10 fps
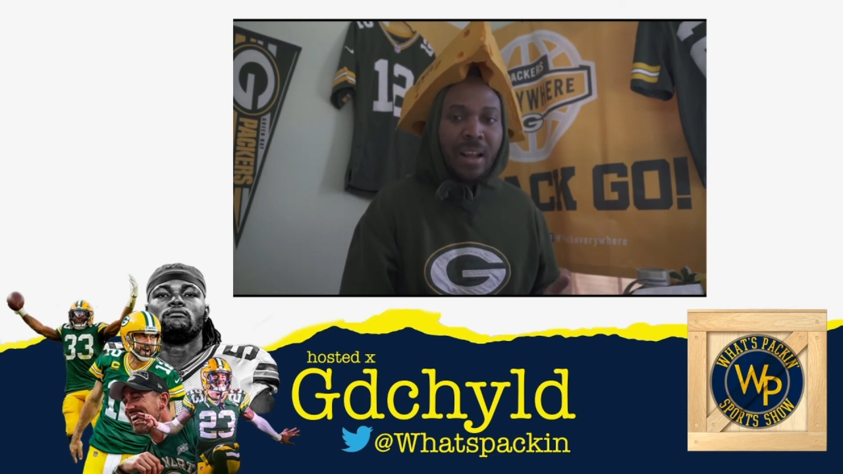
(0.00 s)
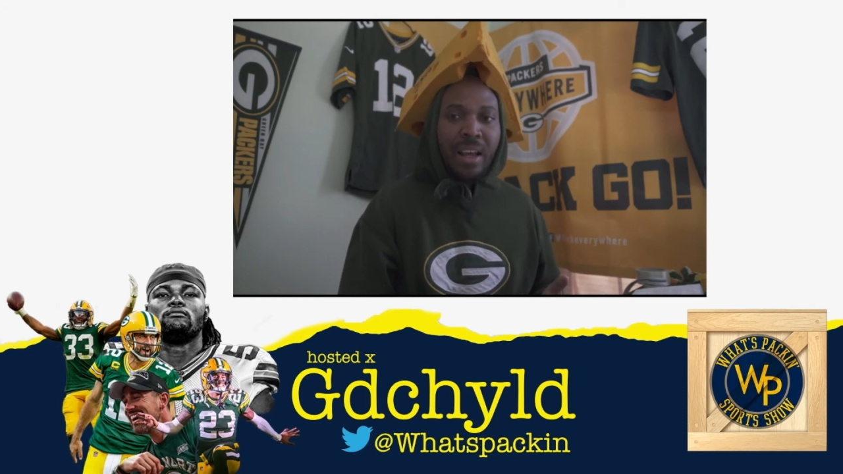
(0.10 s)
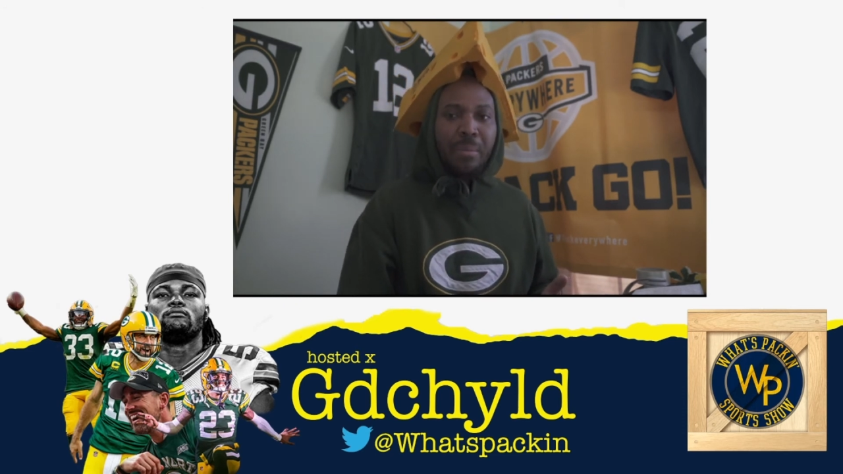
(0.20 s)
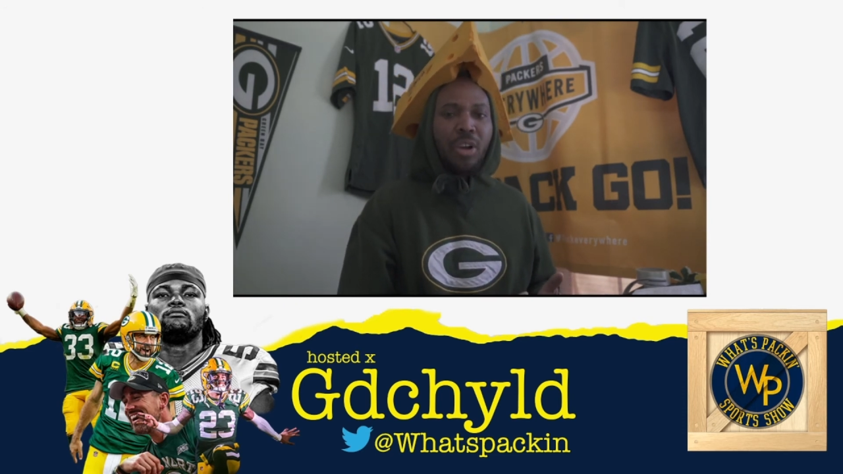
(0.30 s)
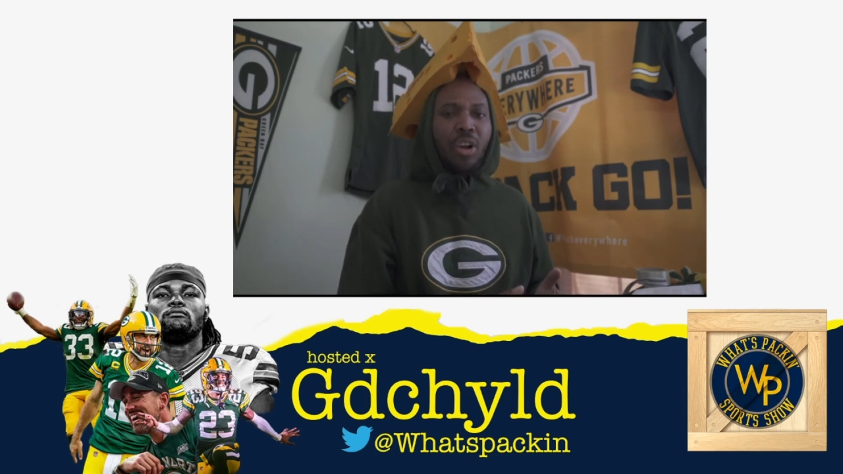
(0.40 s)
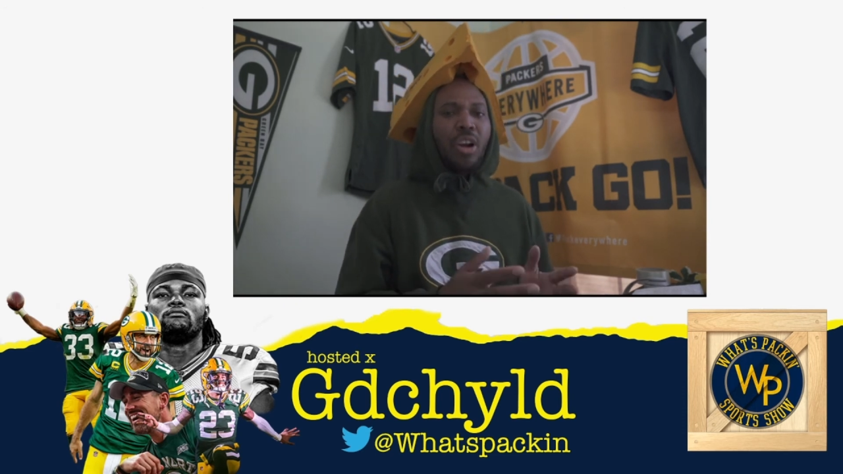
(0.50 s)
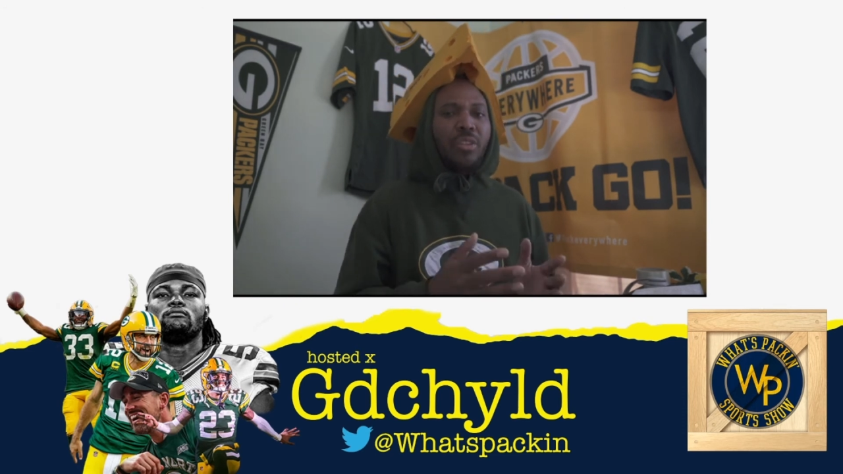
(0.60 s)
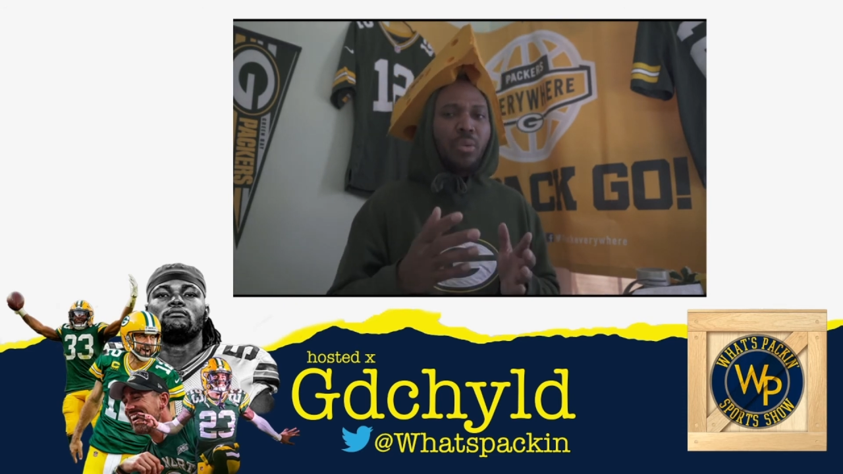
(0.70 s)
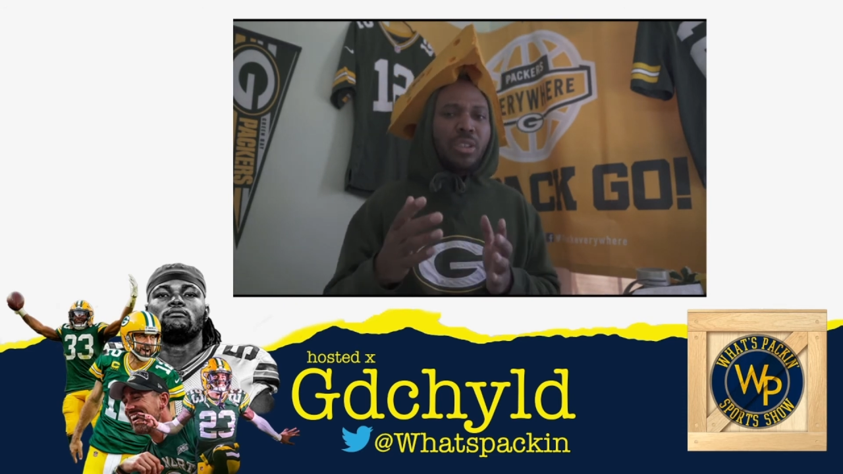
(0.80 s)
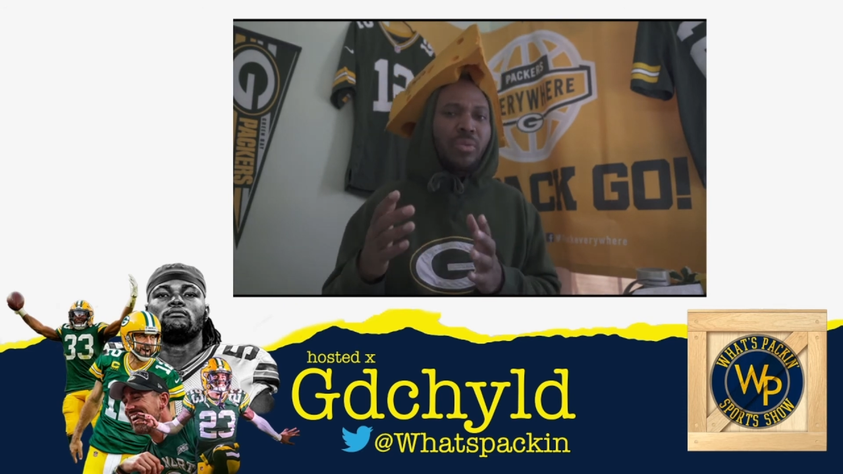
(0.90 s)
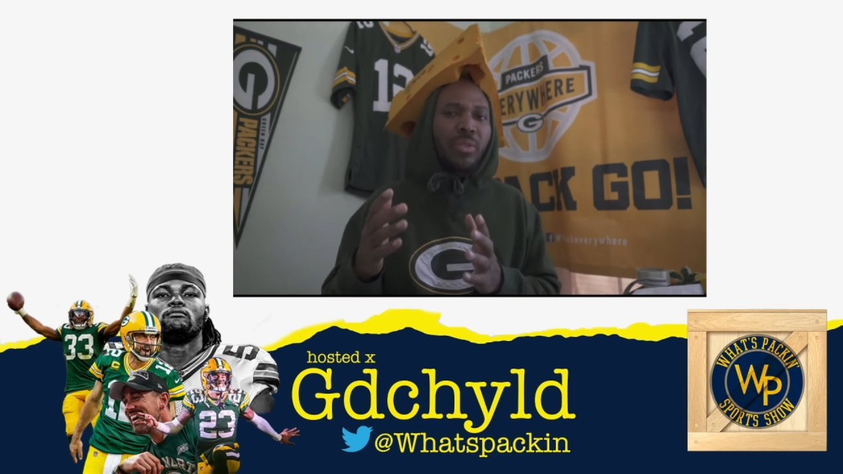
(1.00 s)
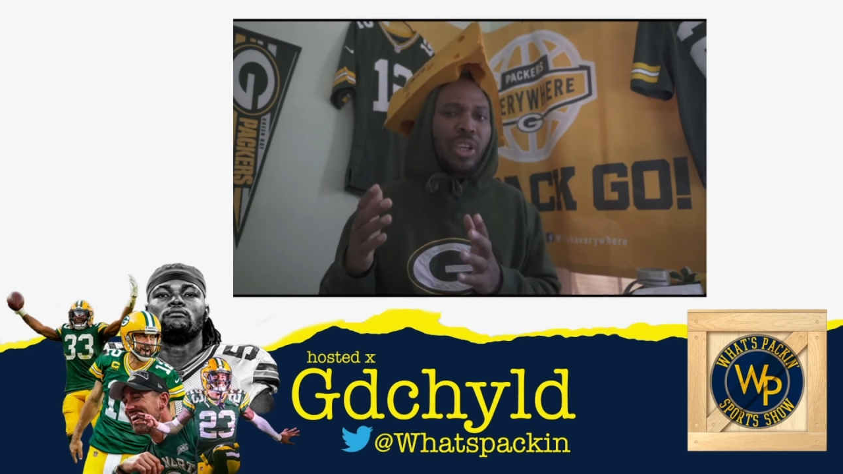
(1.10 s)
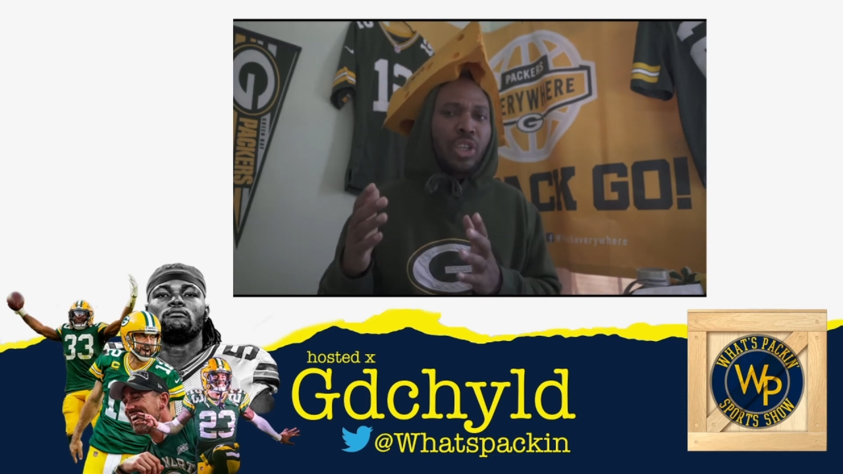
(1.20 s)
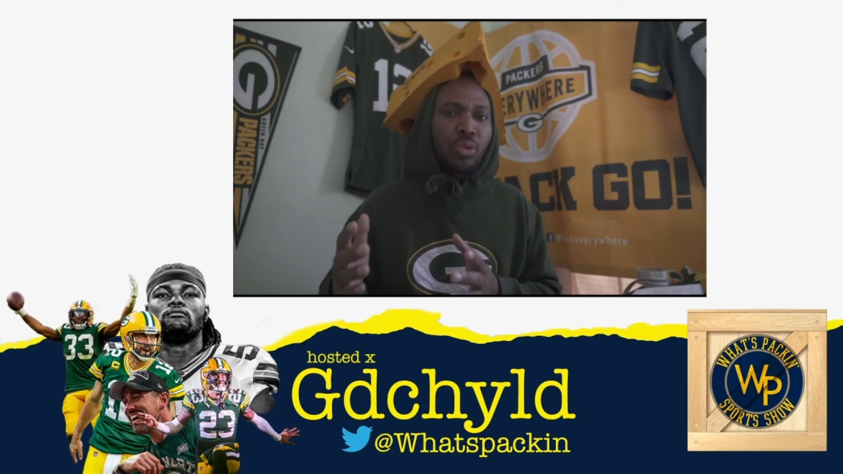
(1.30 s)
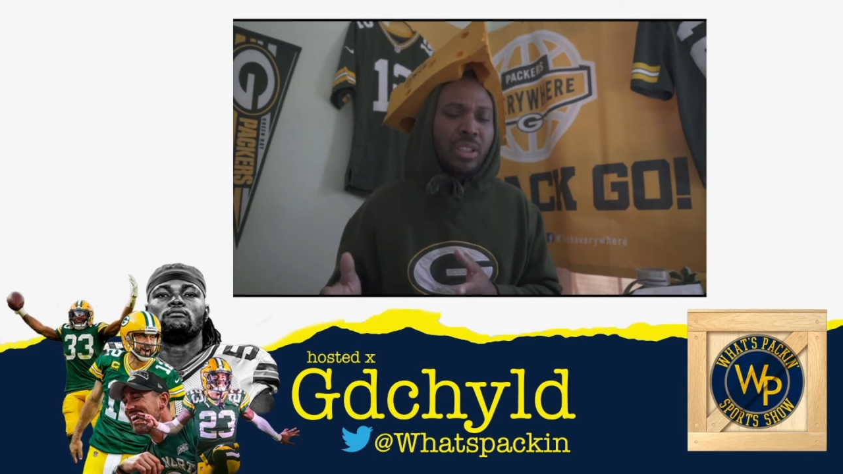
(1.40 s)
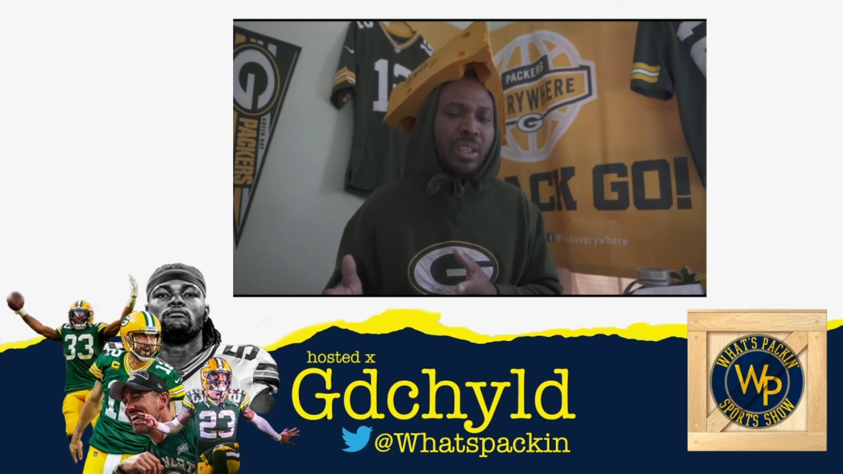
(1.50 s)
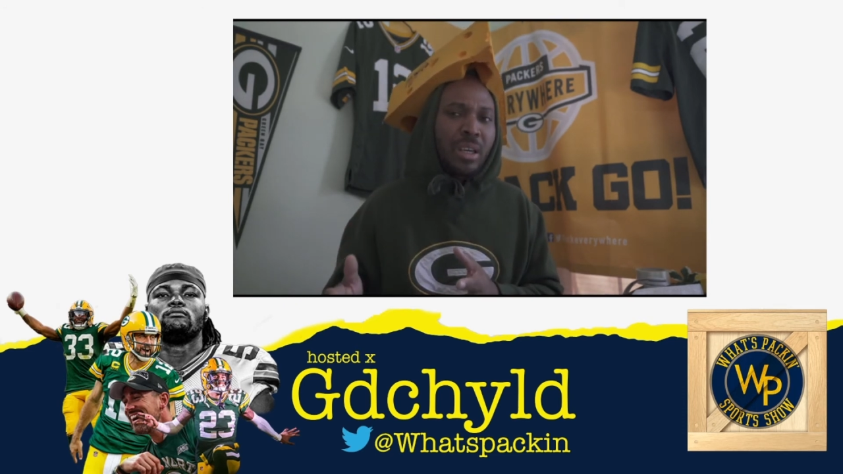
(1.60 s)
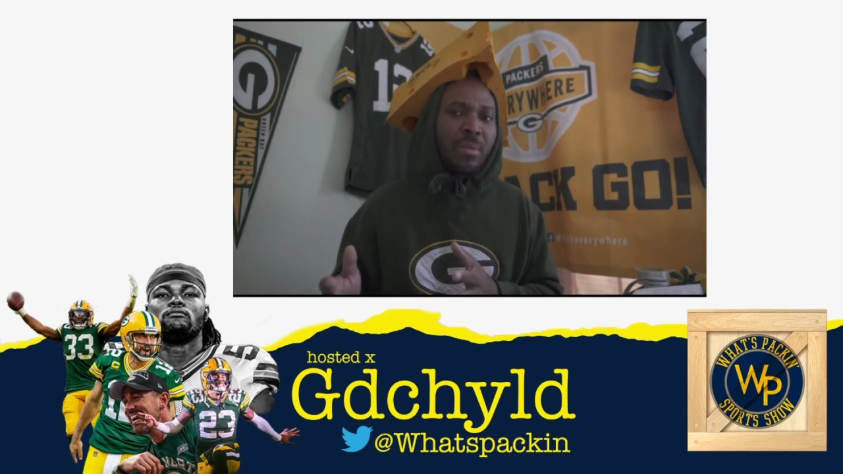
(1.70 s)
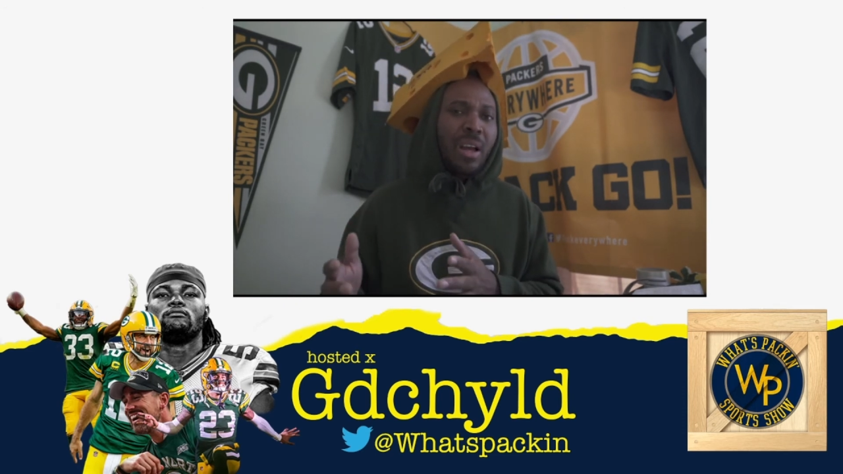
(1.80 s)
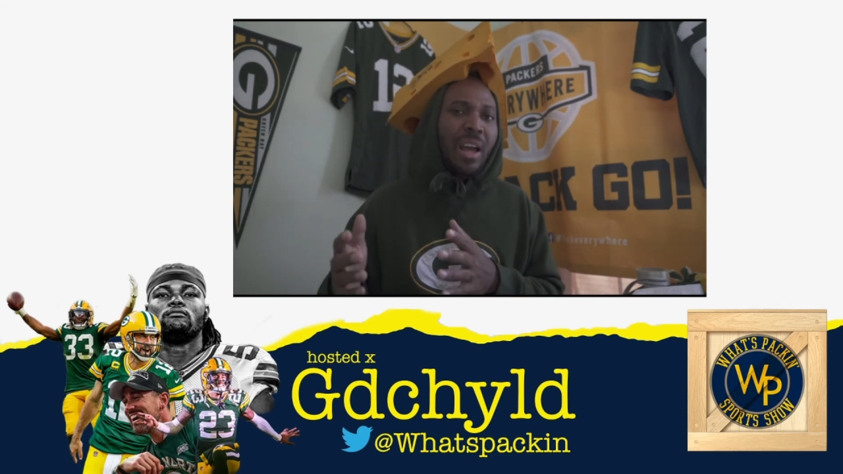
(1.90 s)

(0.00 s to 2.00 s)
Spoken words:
and McCarthy wasn't really using him